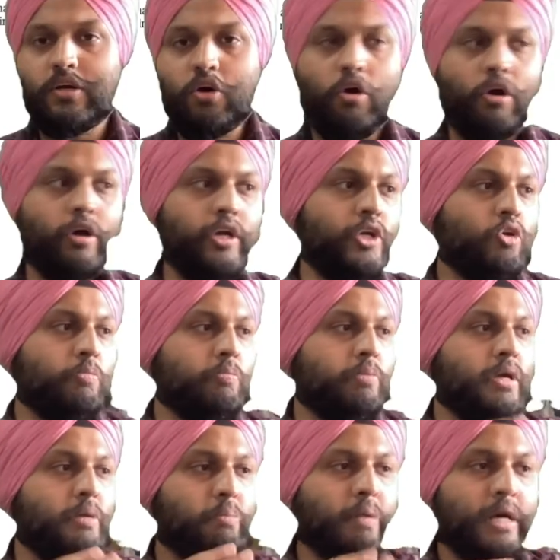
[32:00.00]
Or it could
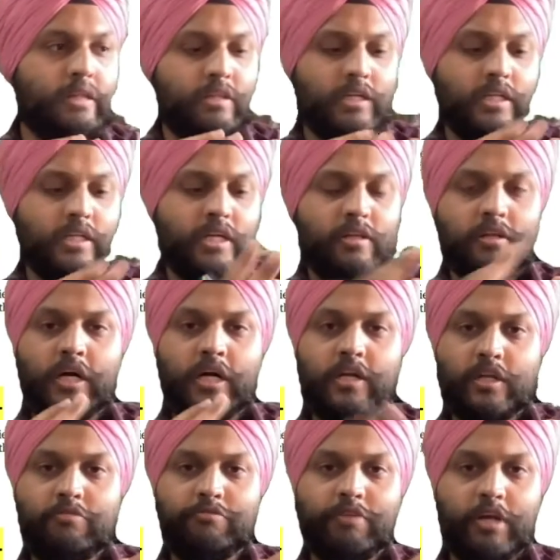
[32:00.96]
be plastic that is
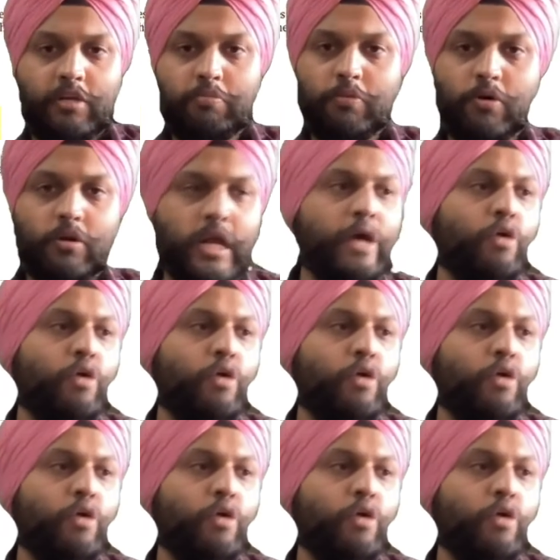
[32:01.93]
cut in very small.